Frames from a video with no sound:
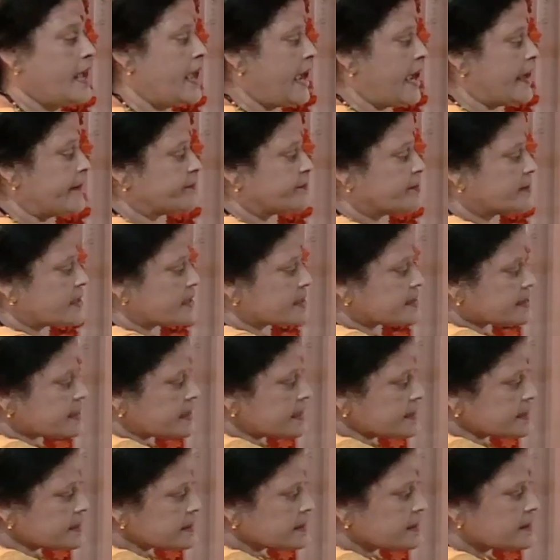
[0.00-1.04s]
And this
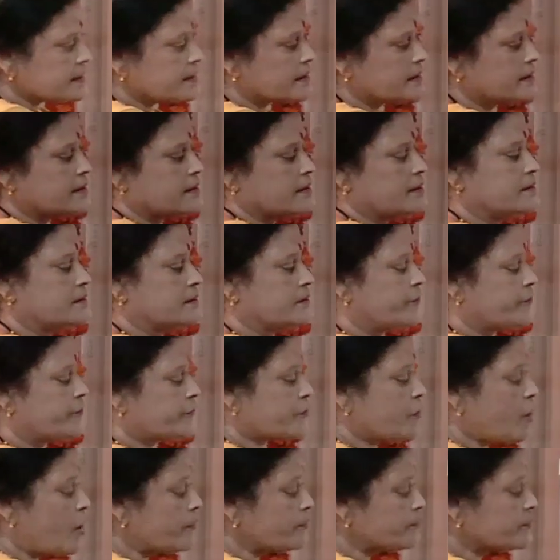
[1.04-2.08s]
is
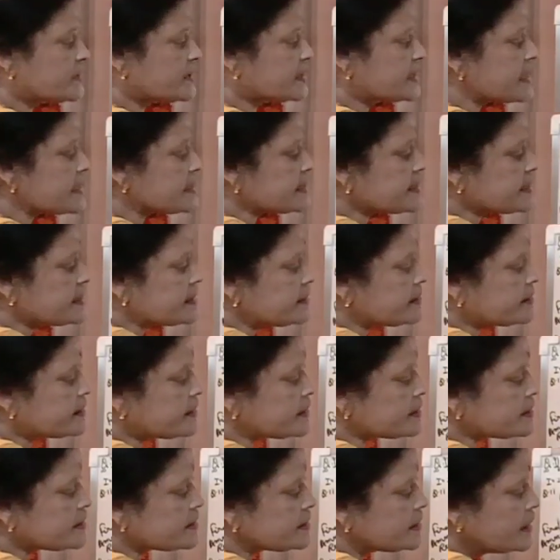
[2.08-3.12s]
from this
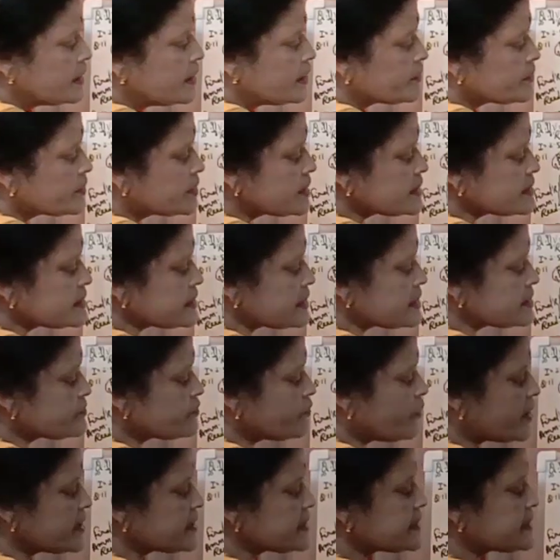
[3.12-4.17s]
circuit. This is
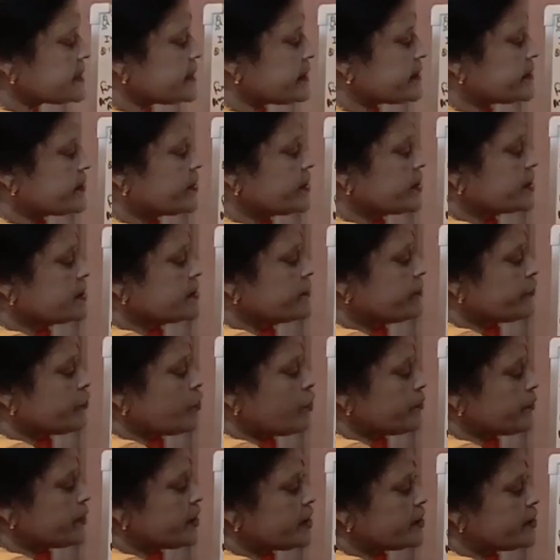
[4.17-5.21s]
one circuit
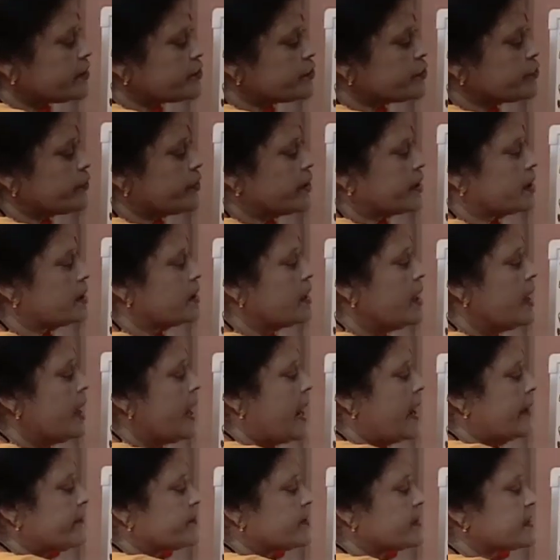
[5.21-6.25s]
from here to here,
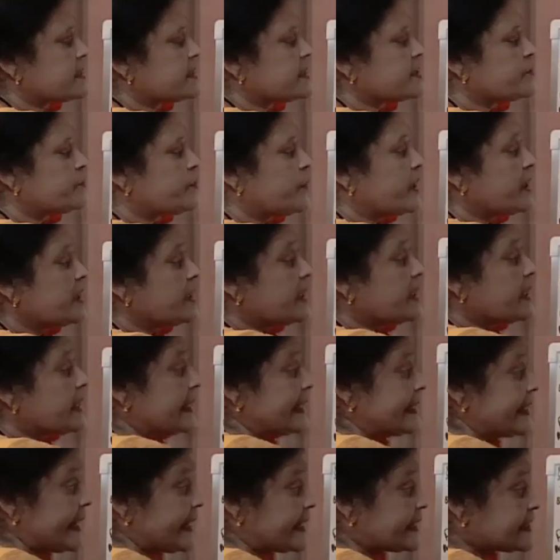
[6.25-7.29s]
and this is being
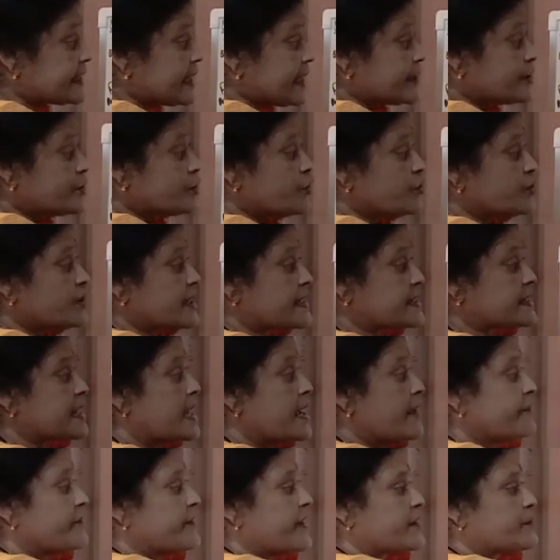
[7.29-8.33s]
connected to this.
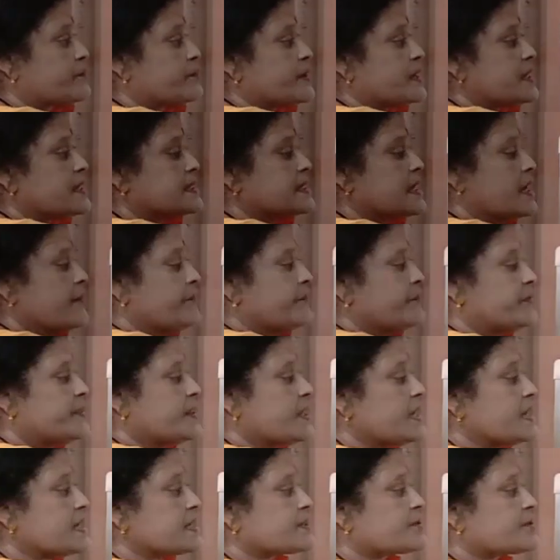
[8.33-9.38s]
That means
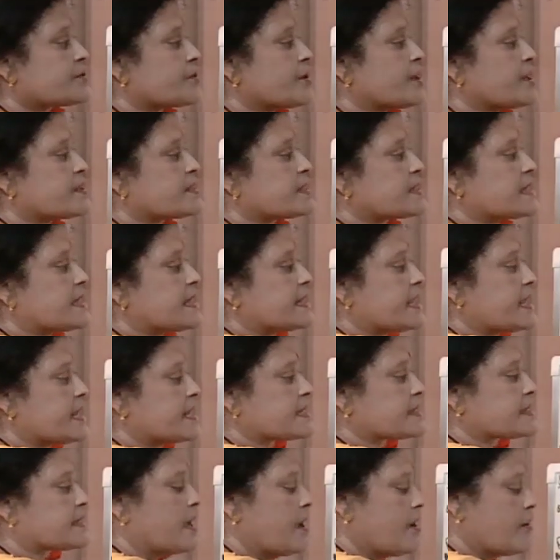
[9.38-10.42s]
these three
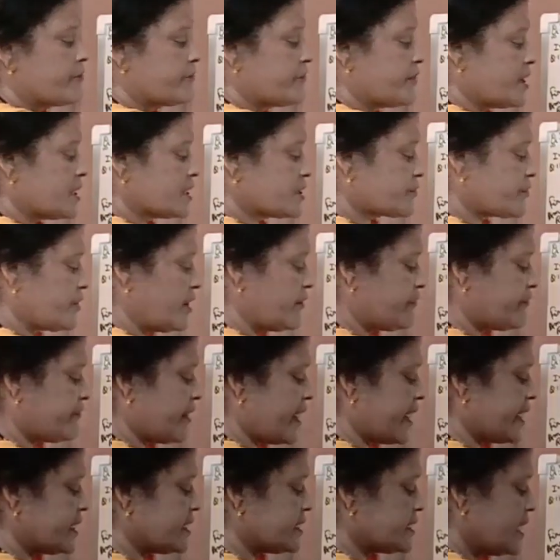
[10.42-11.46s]
series, first we'll
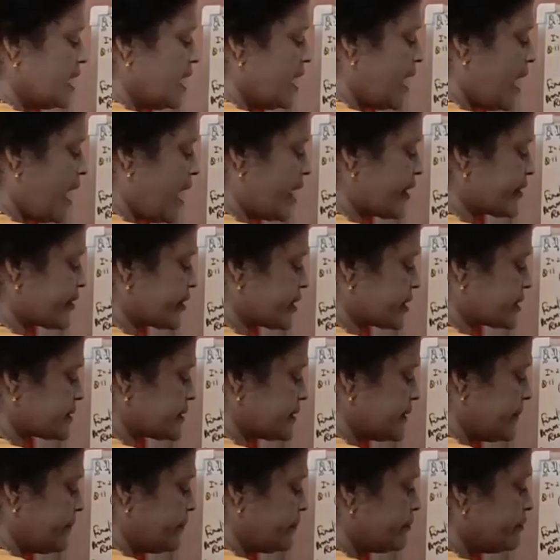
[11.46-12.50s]
find RS.
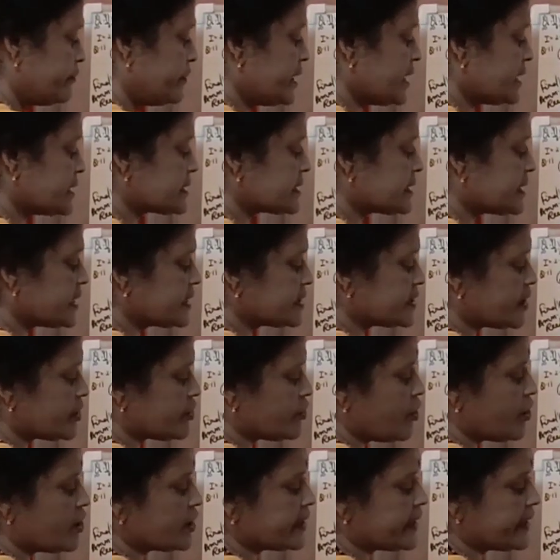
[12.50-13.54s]
Means these are
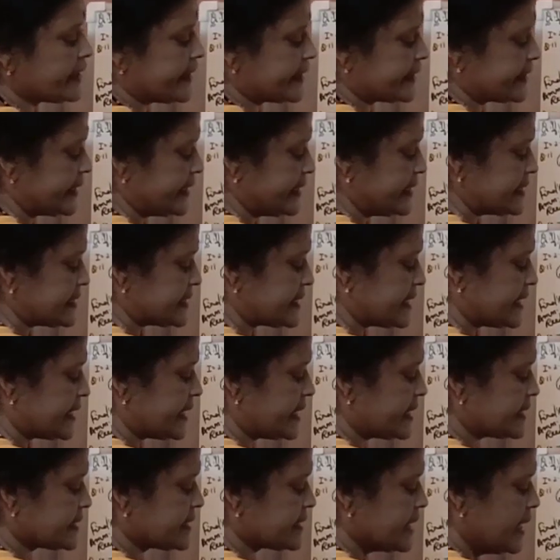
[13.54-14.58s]
all connected in
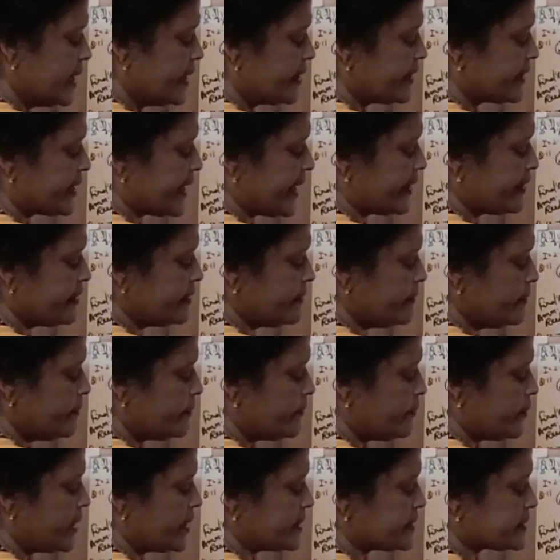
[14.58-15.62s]
series. 10
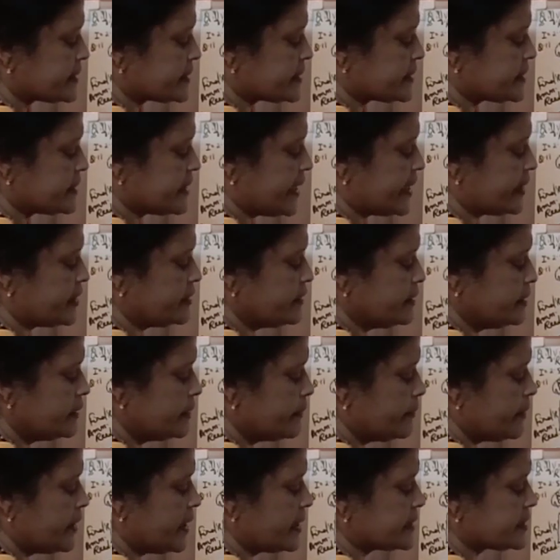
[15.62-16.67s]
plus 10
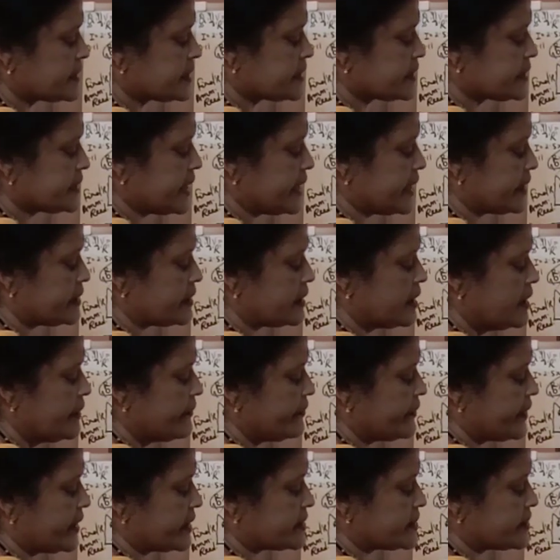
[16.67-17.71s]
plus 10.
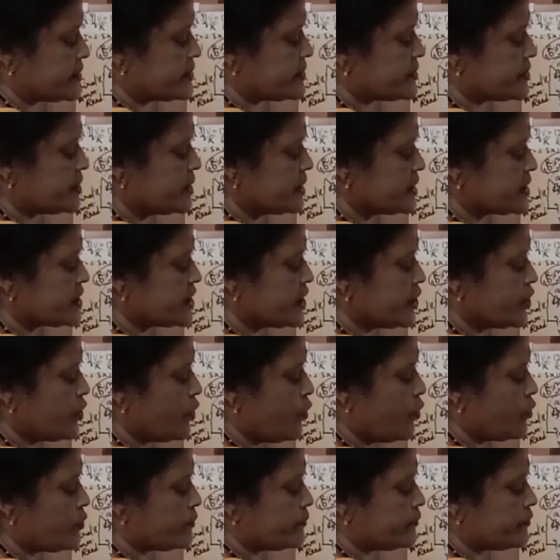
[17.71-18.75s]
That is 30
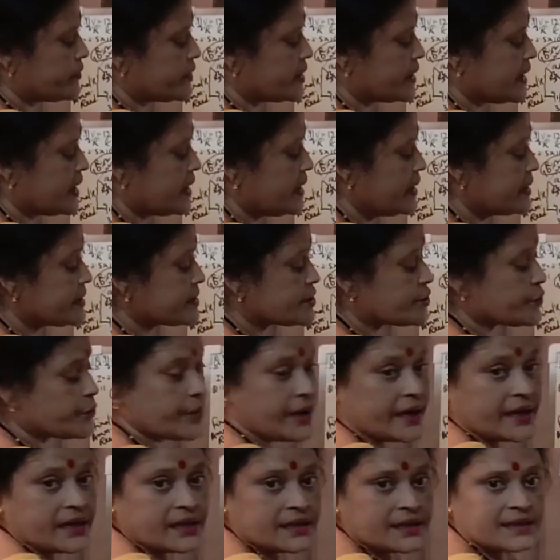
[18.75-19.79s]
ohm. Clear,
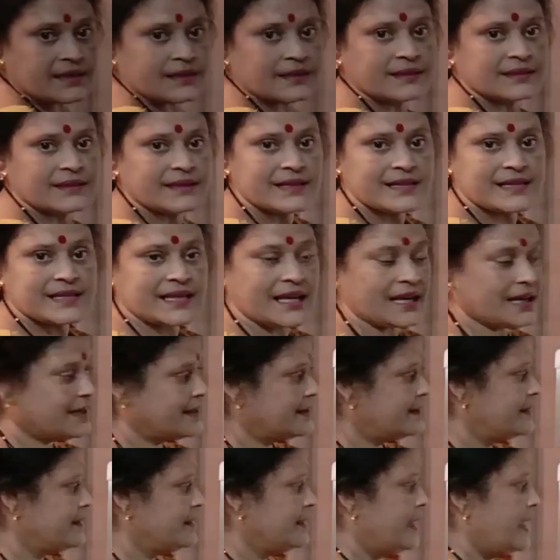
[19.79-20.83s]
students? See?
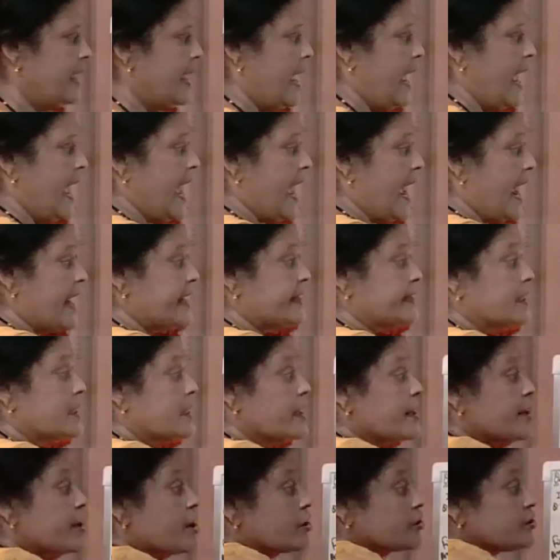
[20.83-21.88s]
And
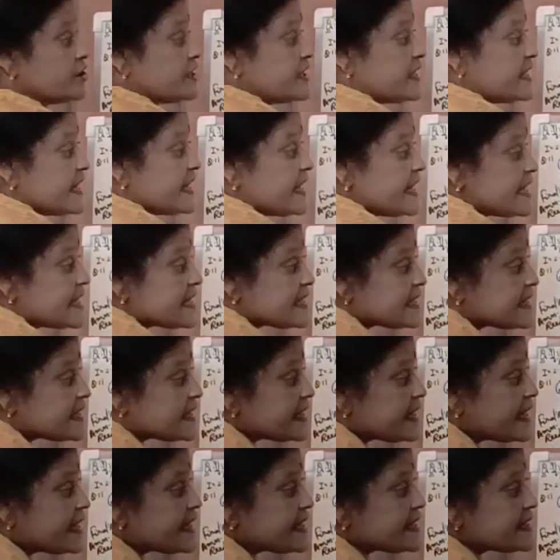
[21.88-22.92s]
now these
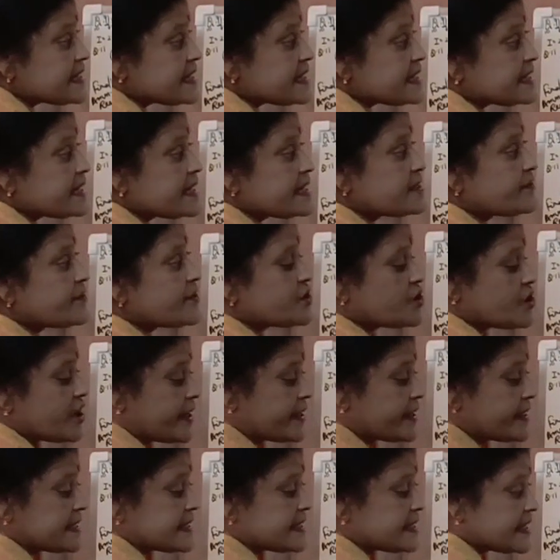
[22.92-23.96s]
three resistors which
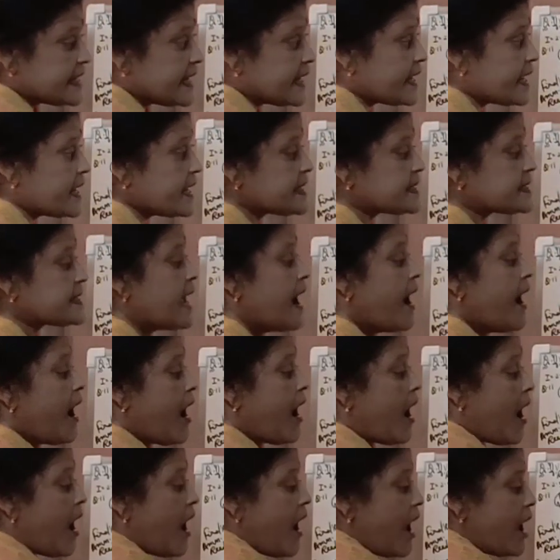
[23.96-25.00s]
are in series
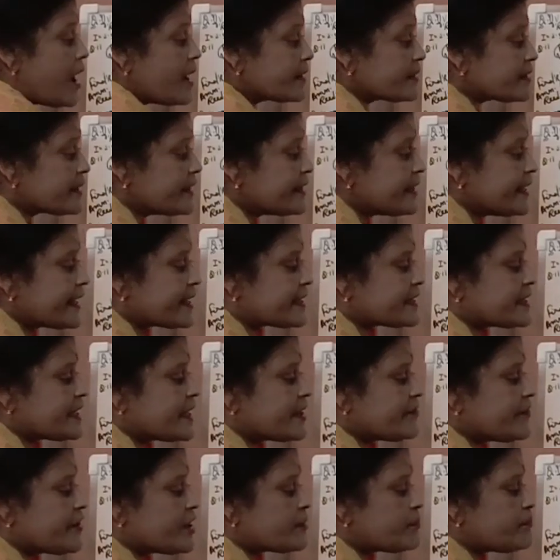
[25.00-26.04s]
are
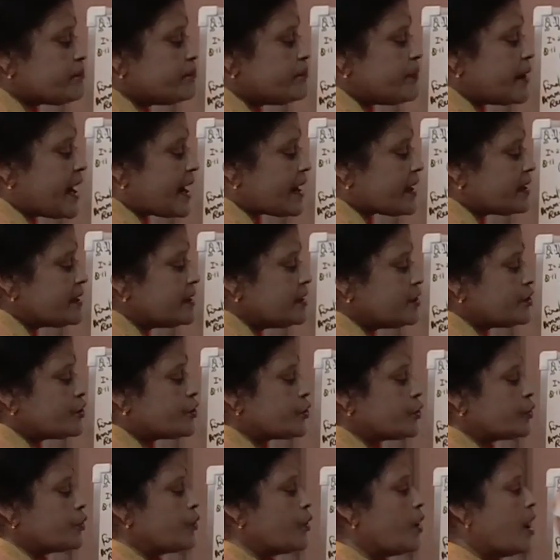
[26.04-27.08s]
connected with parallel
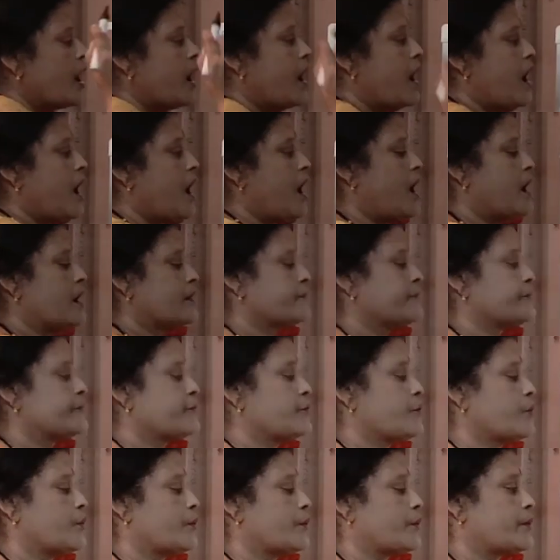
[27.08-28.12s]
to
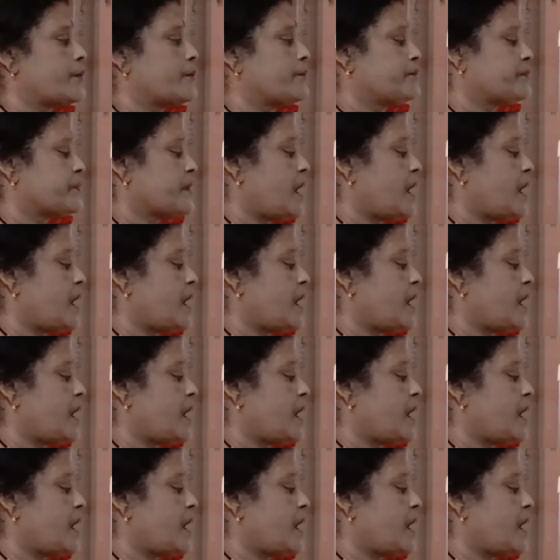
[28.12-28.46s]
R4.